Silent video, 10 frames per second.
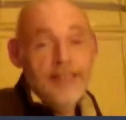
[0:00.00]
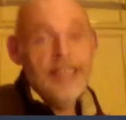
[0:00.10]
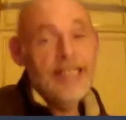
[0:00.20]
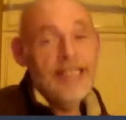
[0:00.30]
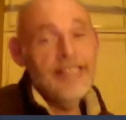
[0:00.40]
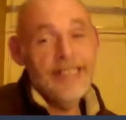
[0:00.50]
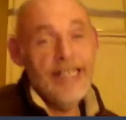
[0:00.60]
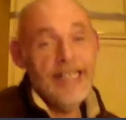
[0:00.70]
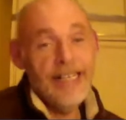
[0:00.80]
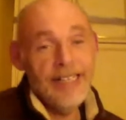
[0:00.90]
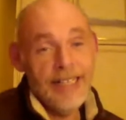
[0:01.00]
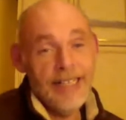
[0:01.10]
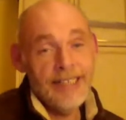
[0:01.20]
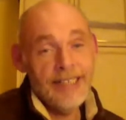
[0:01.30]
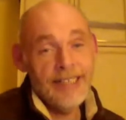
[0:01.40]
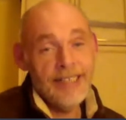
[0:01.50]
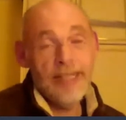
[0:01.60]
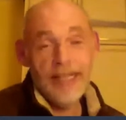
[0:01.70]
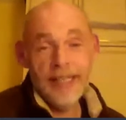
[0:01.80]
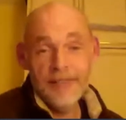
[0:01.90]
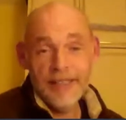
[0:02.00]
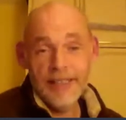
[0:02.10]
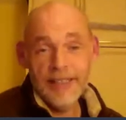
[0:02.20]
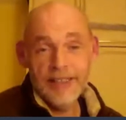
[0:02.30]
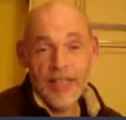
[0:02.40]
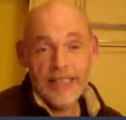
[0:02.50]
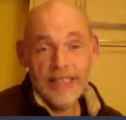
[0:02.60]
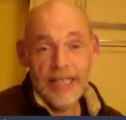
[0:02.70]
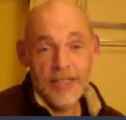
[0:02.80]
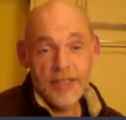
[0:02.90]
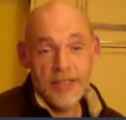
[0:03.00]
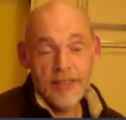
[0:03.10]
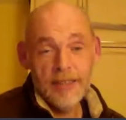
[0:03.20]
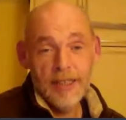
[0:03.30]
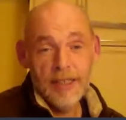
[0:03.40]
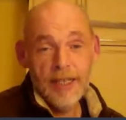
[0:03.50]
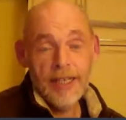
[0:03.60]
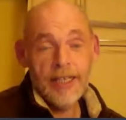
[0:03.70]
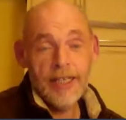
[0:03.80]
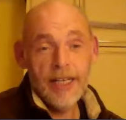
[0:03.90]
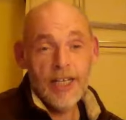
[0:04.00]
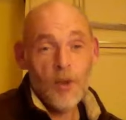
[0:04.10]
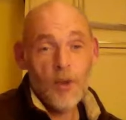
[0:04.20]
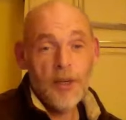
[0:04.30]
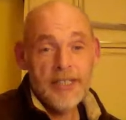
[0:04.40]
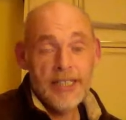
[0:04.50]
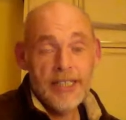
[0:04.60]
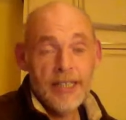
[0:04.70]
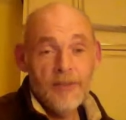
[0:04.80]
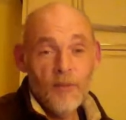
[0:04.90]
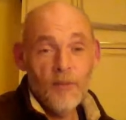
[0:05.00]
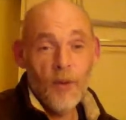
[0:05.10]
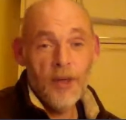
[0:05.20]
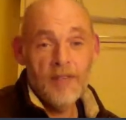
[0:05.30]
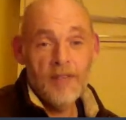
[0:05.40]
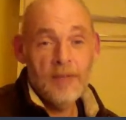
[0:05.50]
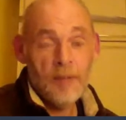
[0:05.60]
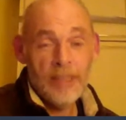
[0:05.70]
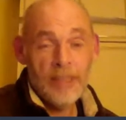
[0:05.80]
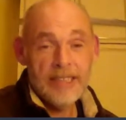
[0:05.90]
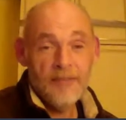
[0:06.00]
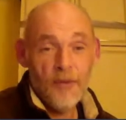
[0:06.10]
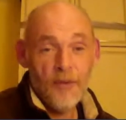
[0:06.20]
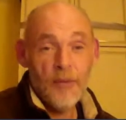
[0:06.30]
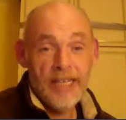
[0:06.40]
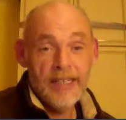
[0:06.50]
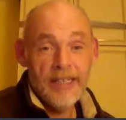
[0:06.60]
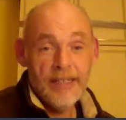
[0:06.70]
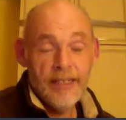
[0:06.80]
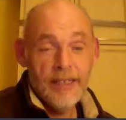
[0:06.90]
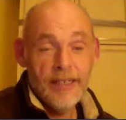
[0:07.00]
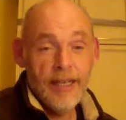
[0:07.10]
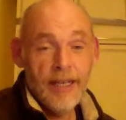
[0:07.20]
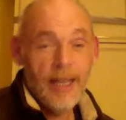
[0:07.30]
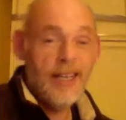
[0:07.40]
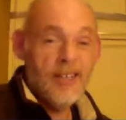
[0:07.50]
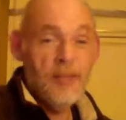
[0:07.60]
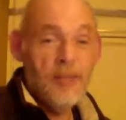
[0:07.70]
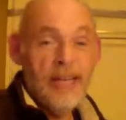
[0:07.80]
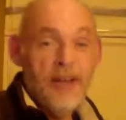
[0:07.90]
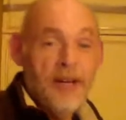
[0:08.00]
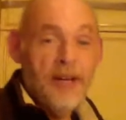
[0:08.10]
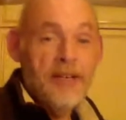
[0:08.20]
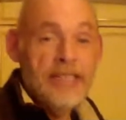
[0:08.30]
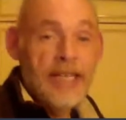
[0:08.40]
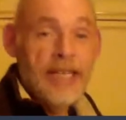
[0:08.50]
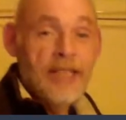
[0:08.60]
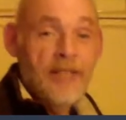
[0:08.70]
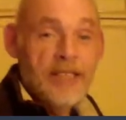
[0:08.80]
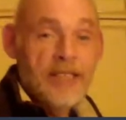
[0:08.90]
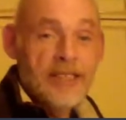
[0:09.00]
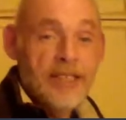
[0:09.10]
landed me in isolation in the quarantine ward of Limerick Prison for a week. And I could have been out of there in a second if I just